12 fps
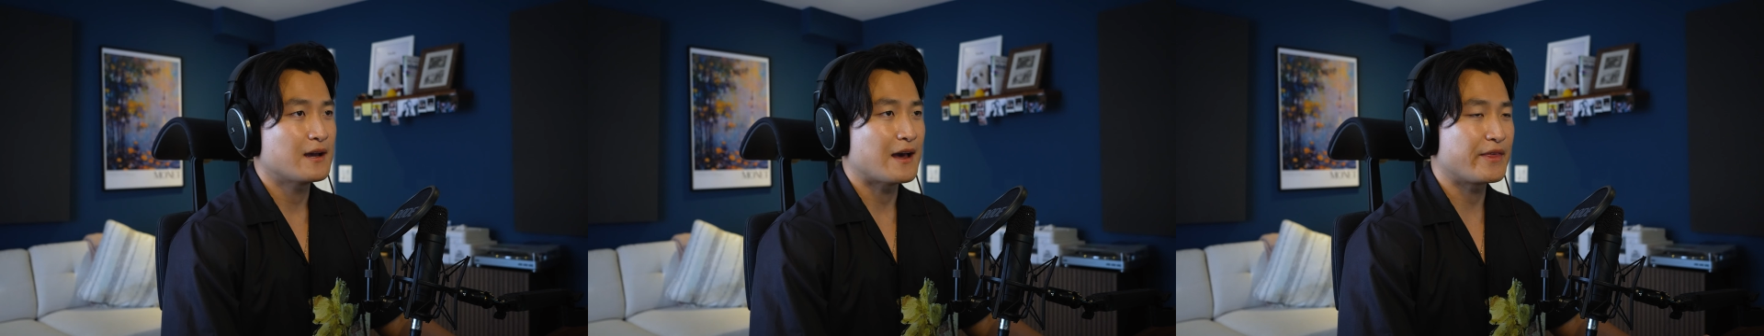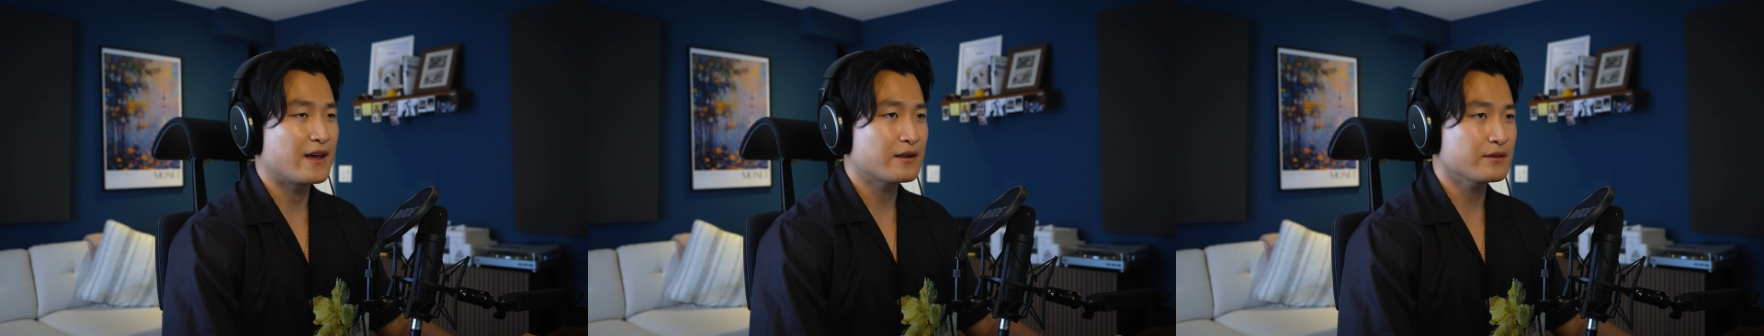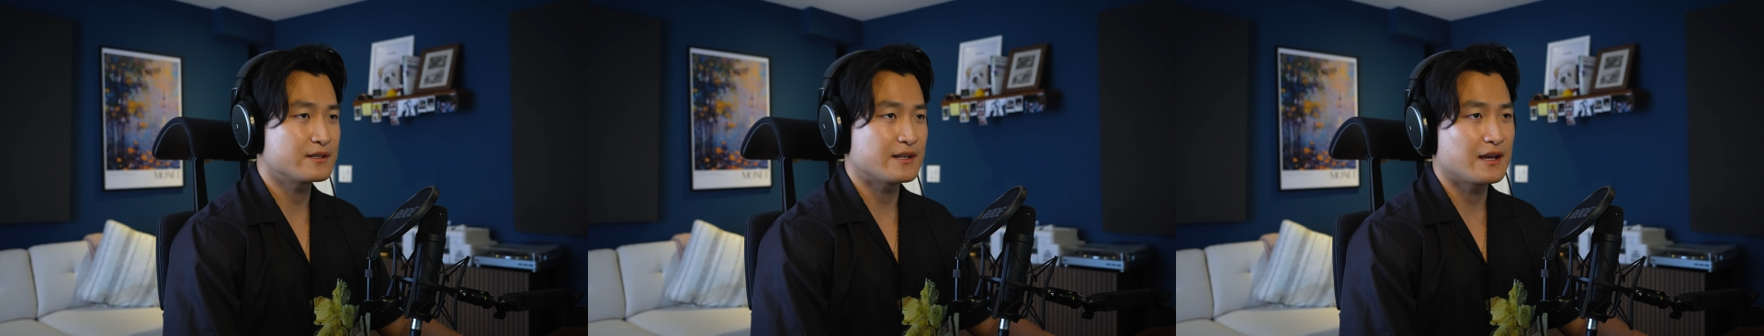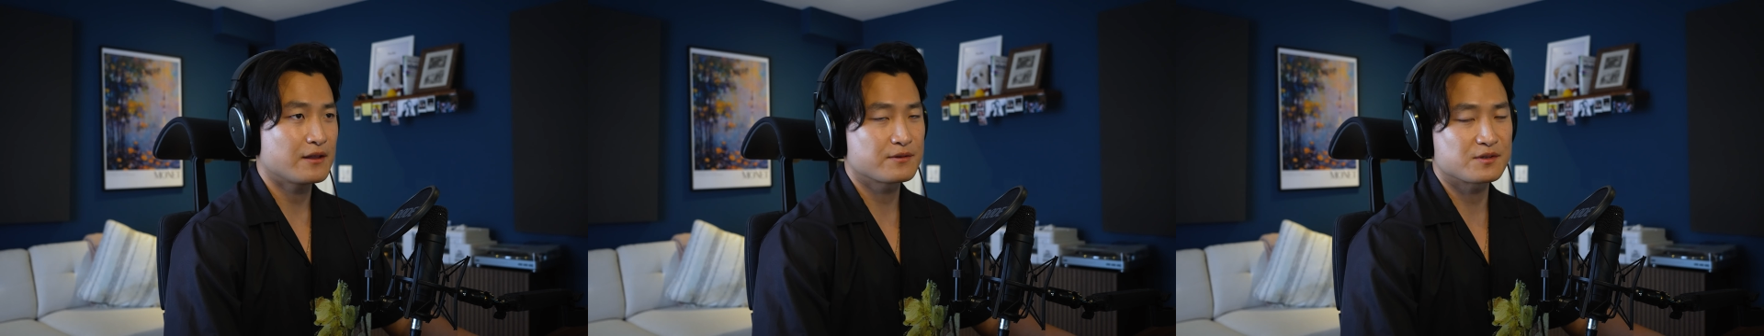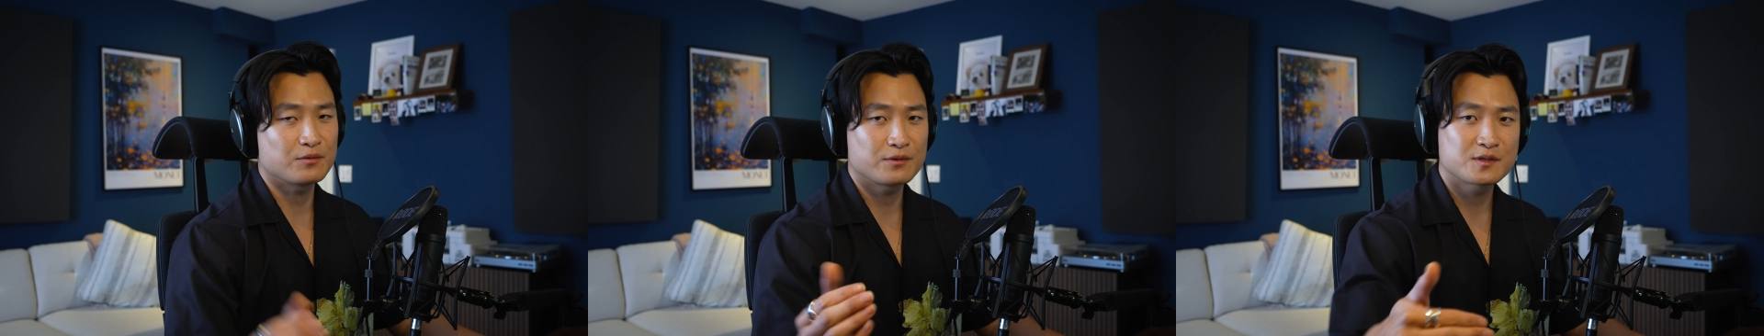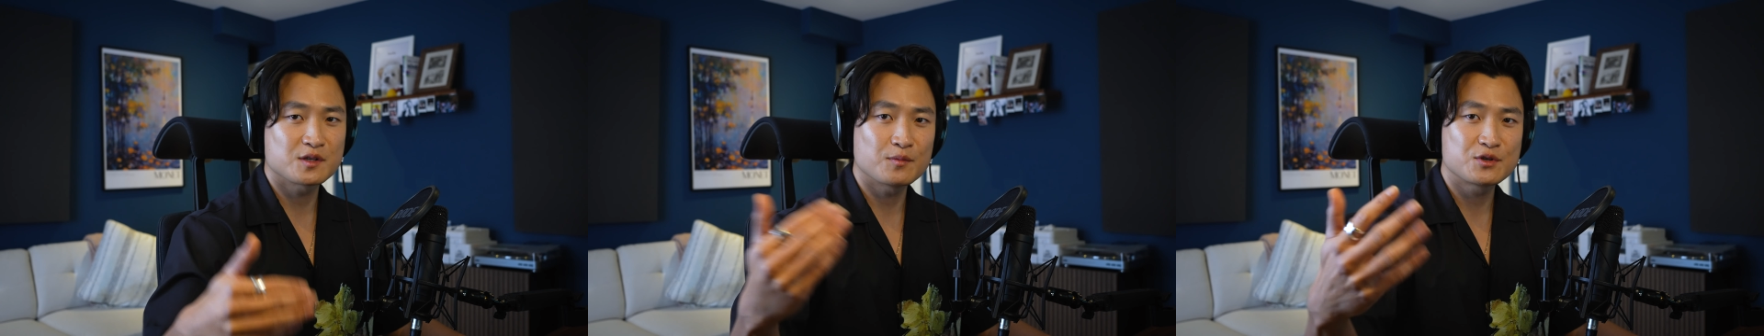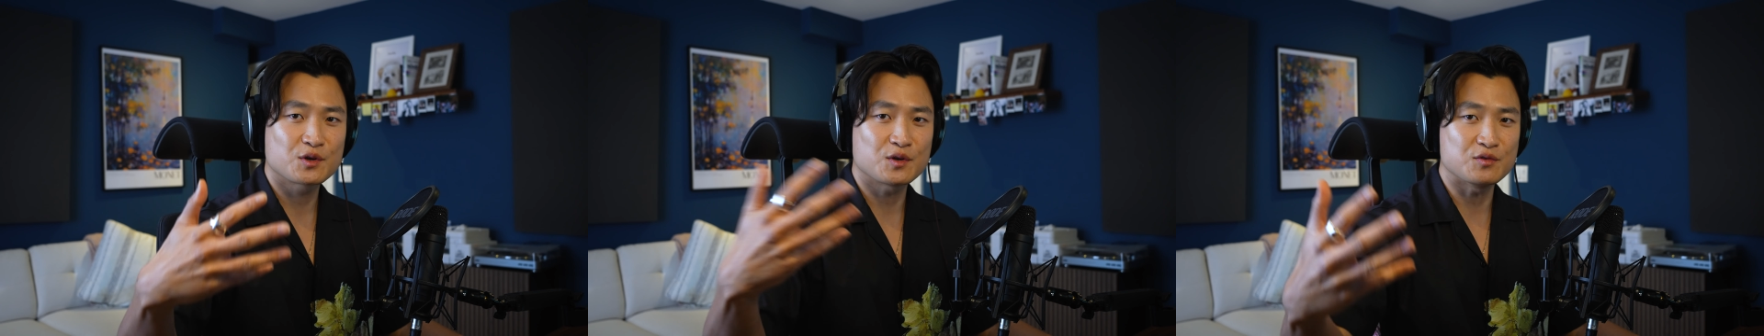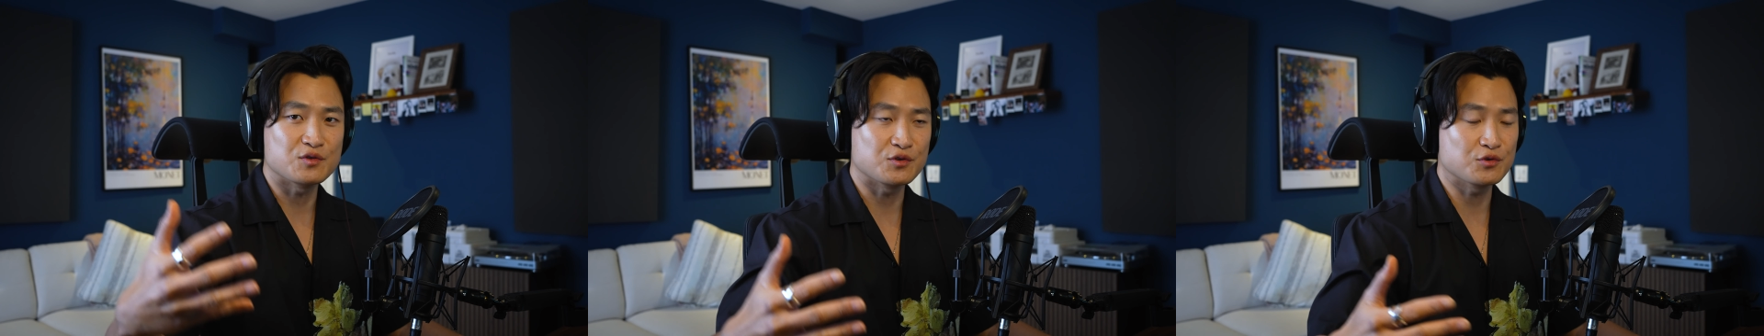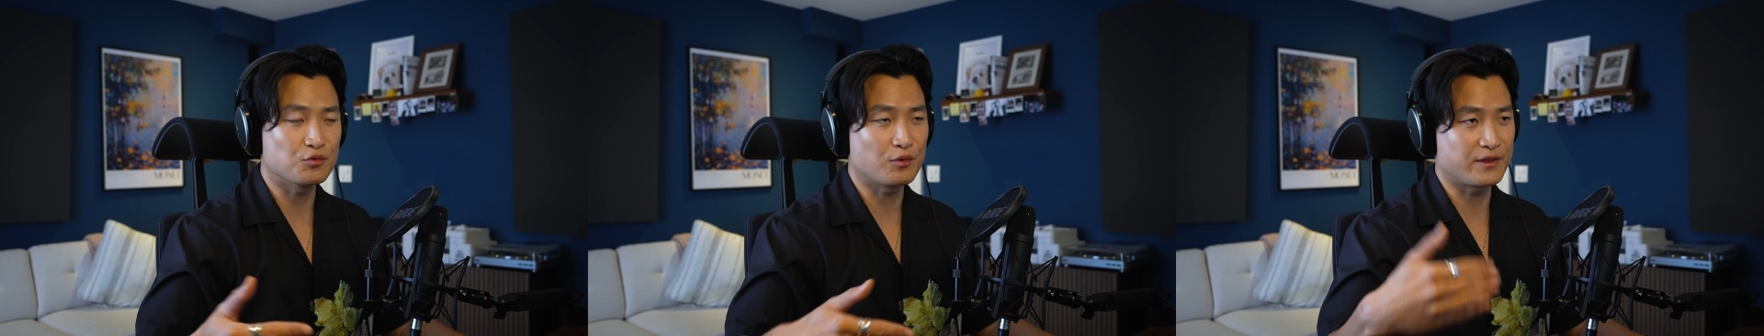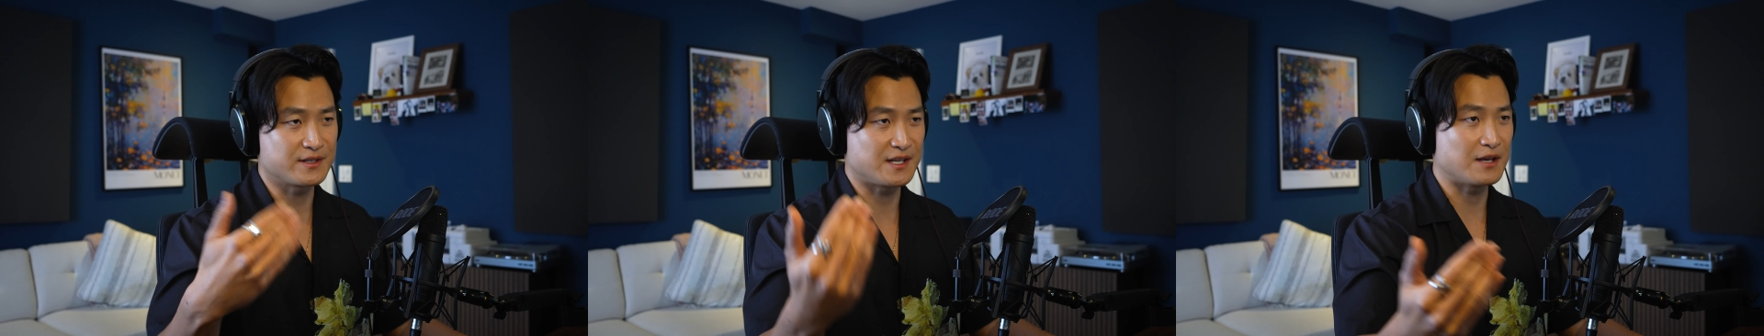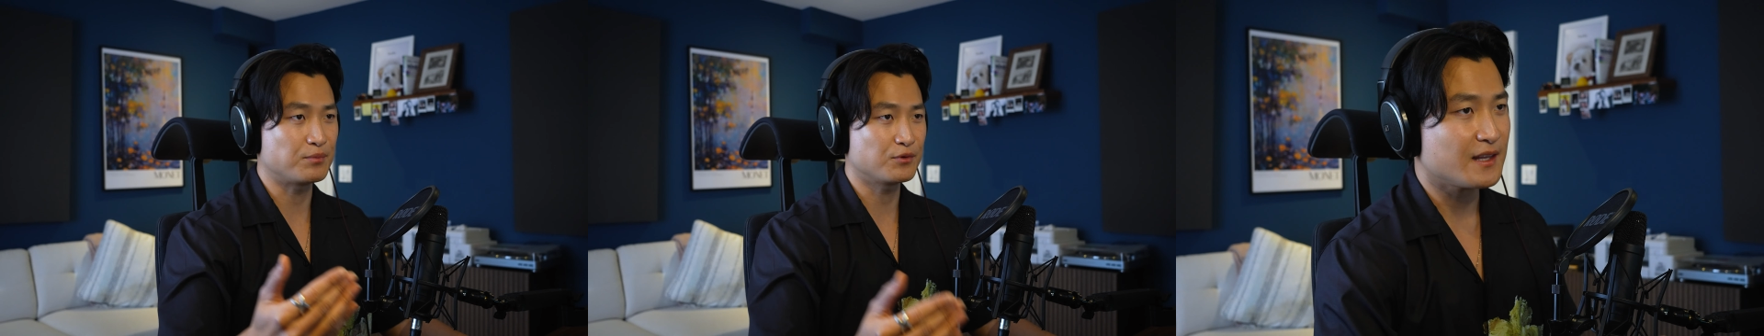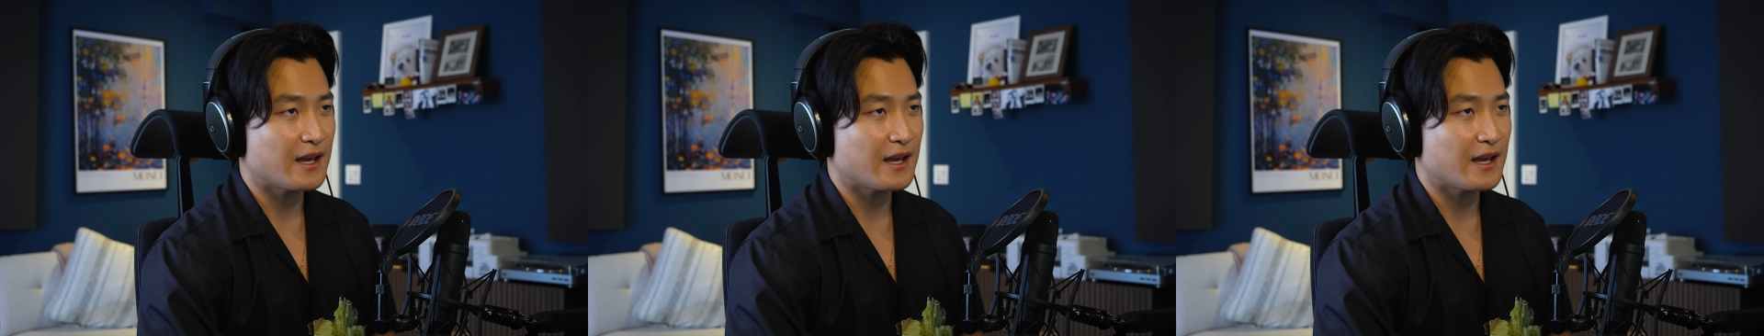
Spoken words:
at the end of the day, there's only so much you can do with the sample.